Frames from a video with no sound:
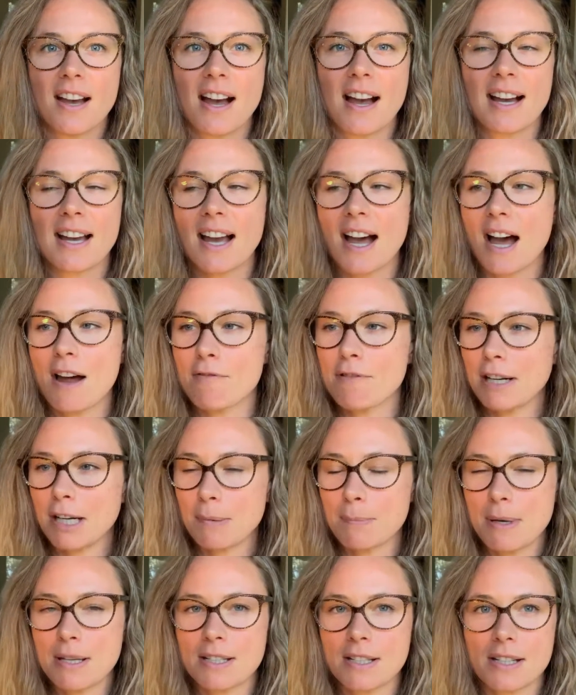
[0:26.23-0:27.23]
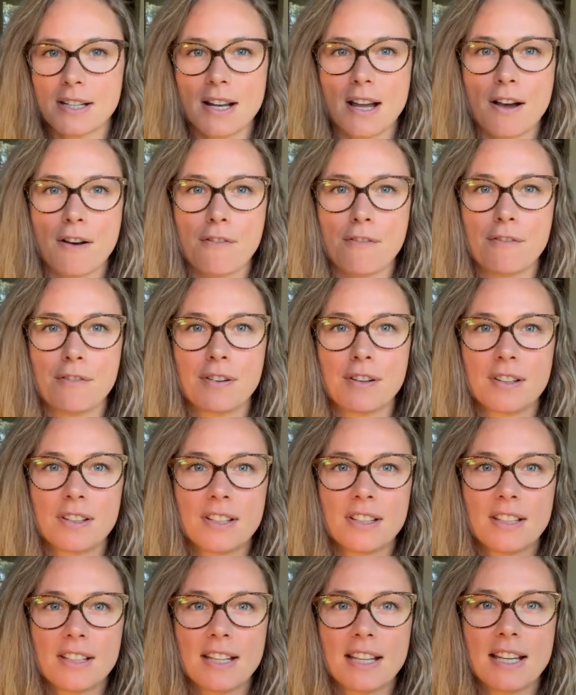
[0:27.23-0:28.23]
I can't recommend it
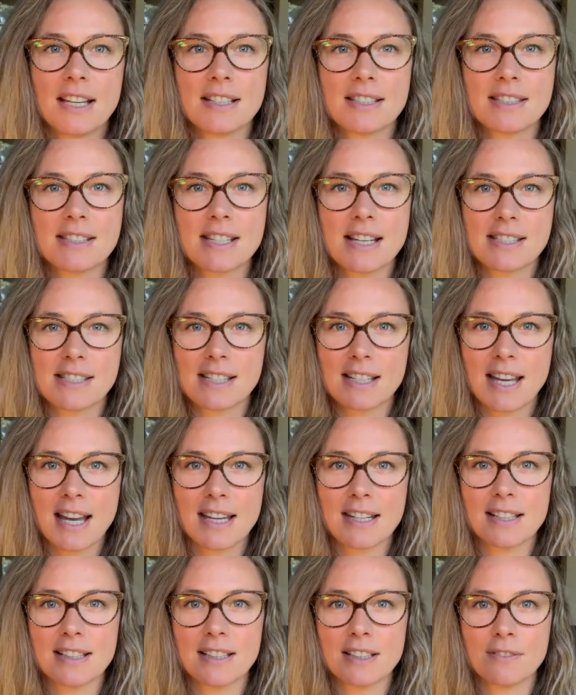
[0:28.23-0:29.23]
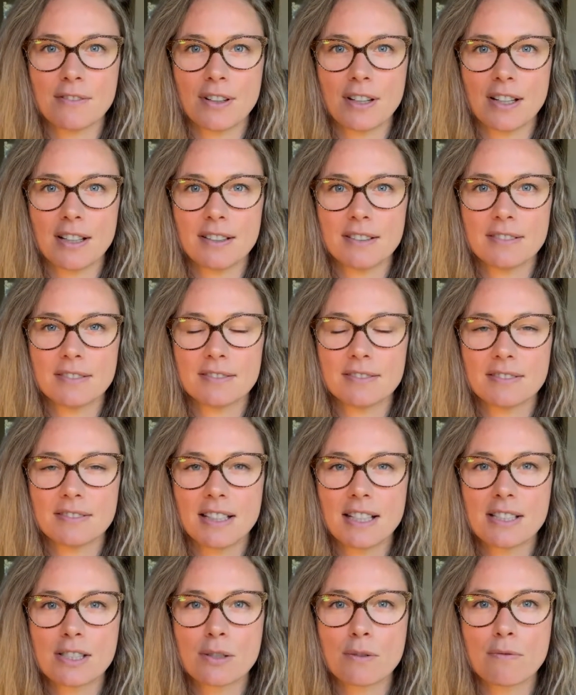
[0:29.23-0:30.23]
enough. It's desiccated liver.
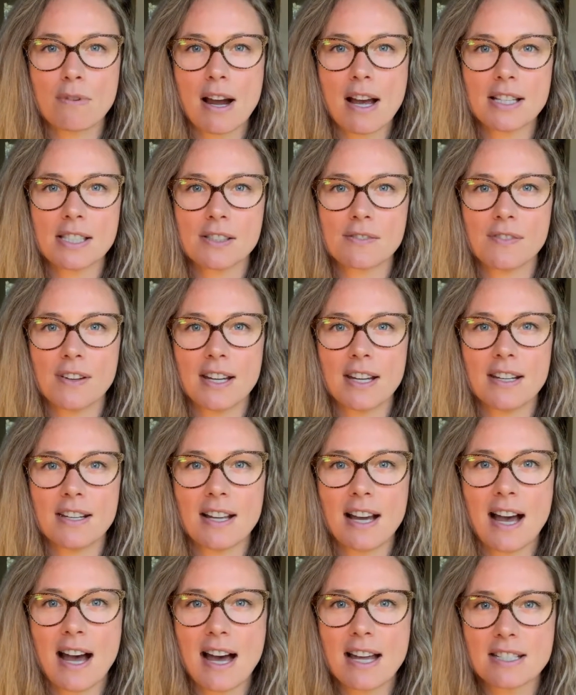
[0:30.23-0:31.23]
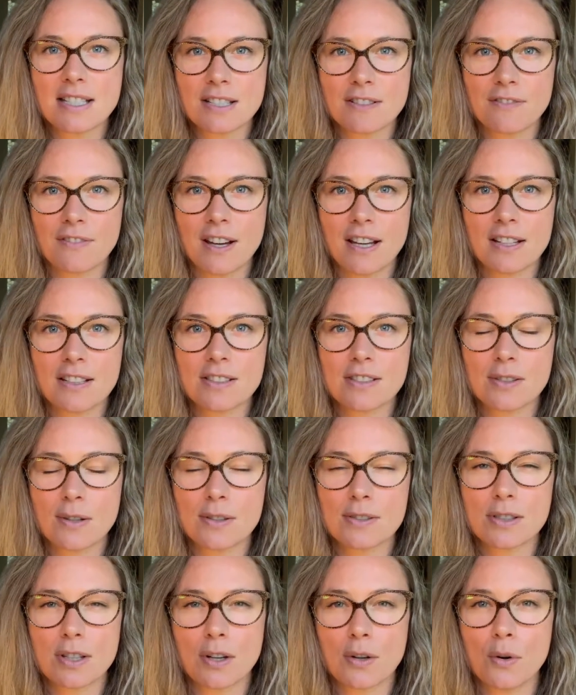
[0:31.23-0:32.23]
It's grass-fed, undefatted, so
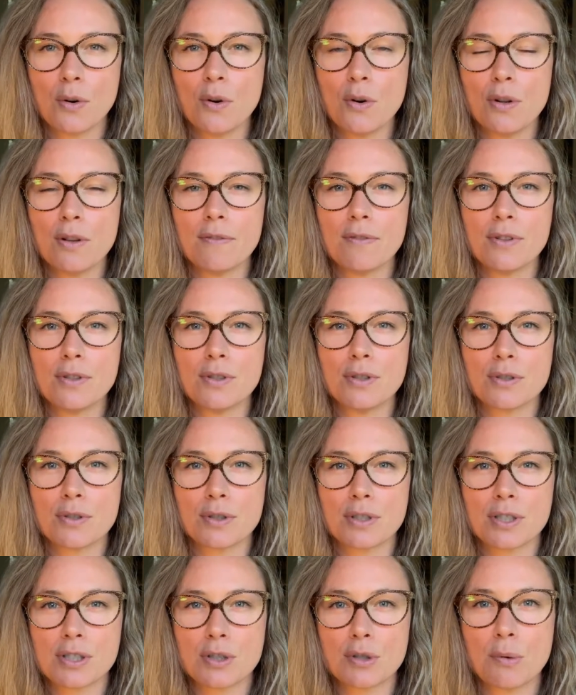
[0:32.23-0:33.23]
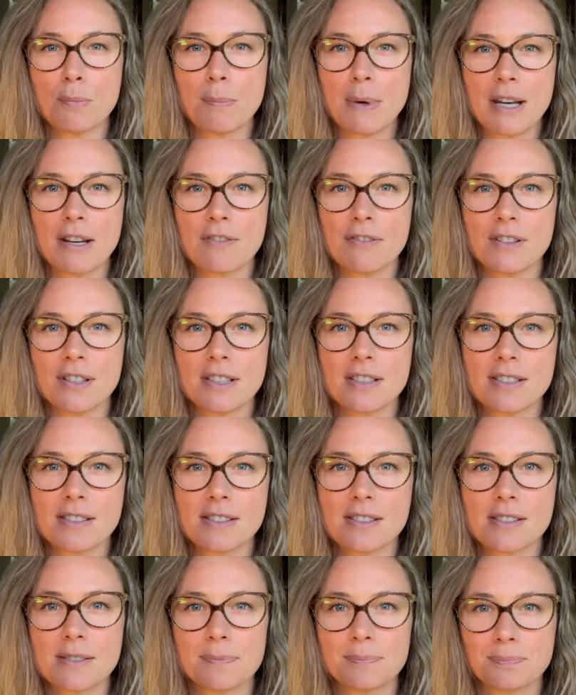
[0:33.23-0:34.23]
it's got all the nutritional
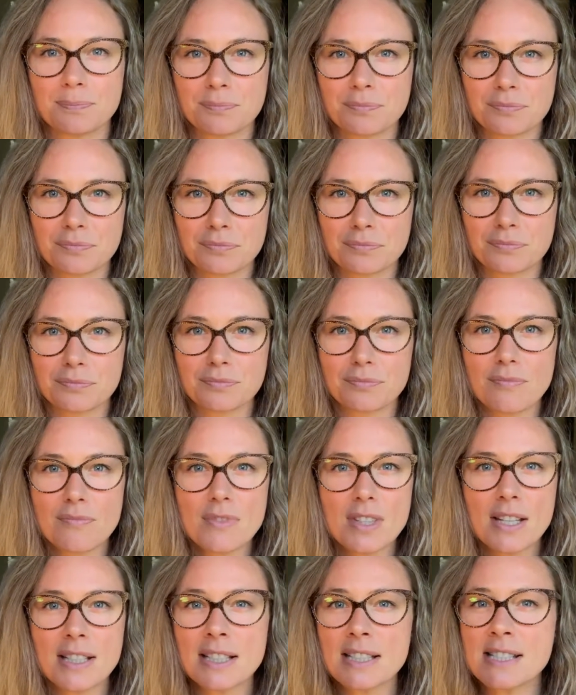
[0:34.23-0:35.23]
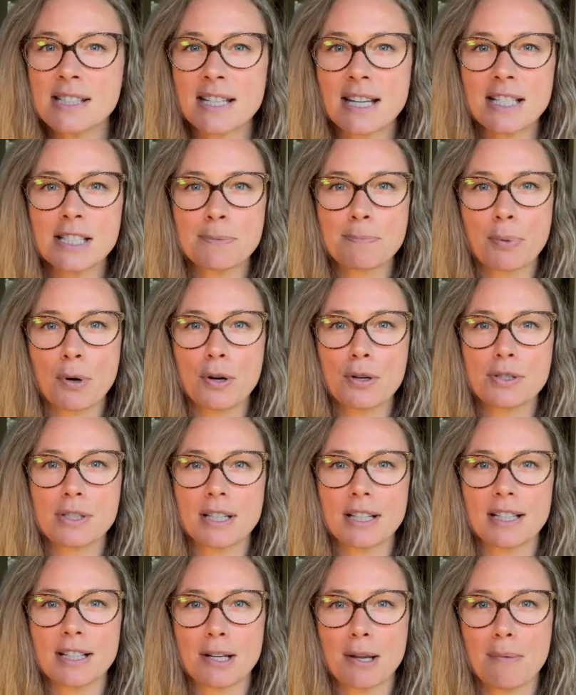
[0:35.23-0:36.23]
benefits. It contains
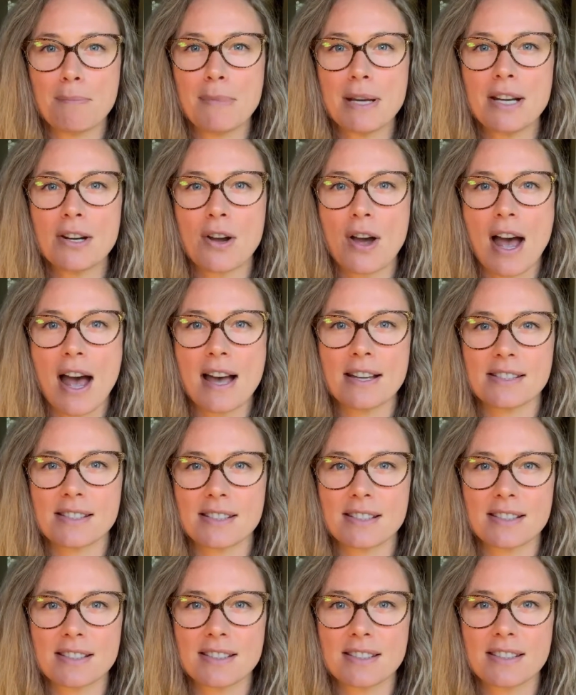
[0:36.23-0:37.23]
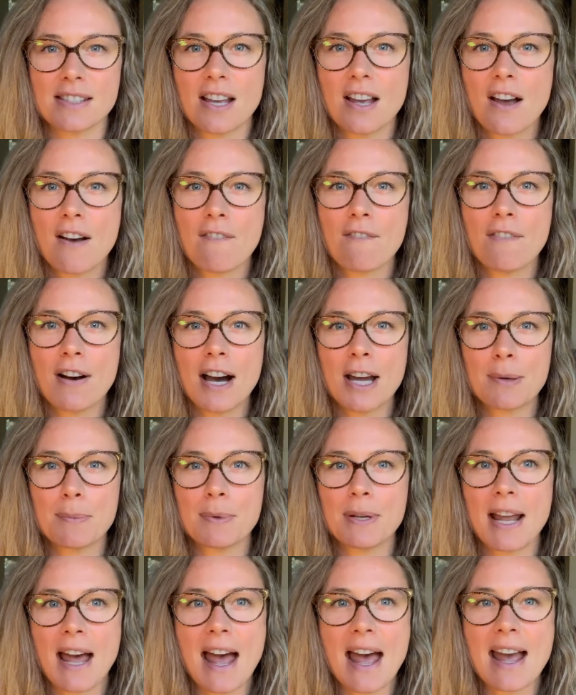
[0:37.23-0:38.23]
protein, amino acids,
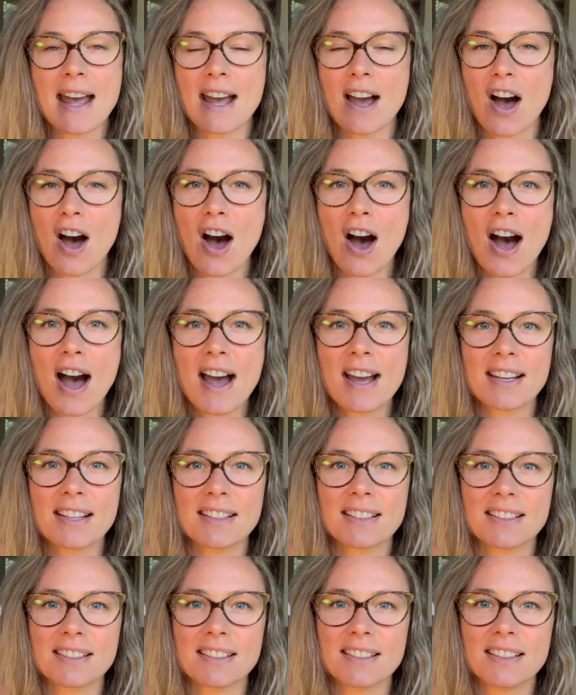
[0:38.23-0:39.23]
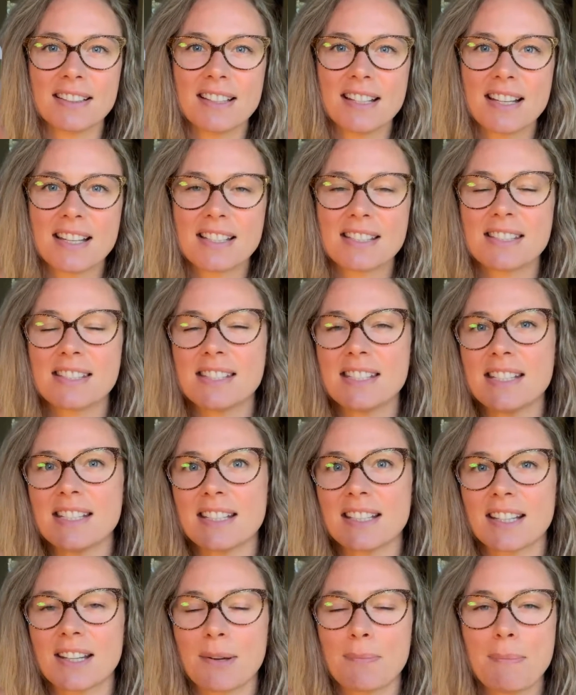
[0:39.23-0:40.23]
vitamin A, iron,
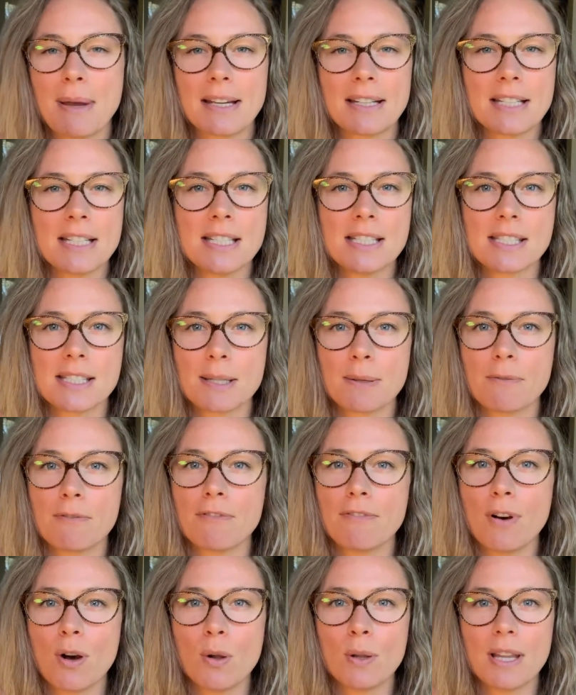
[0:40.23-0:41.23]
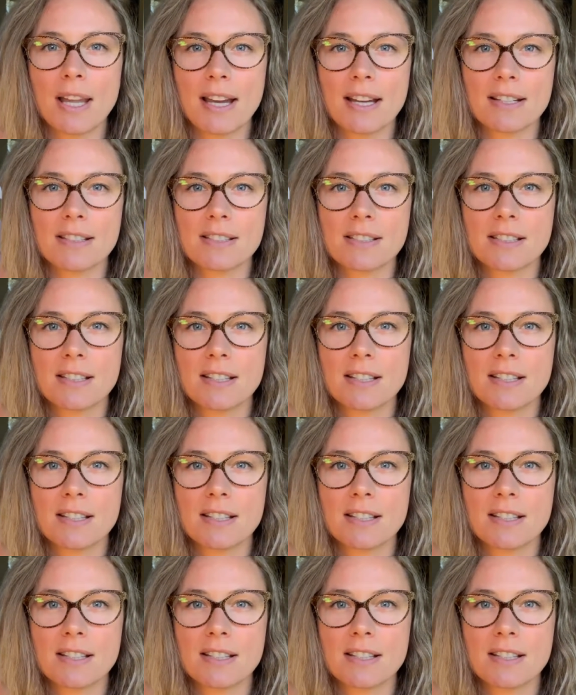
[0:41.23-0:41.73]
zinc, magnesium, folate,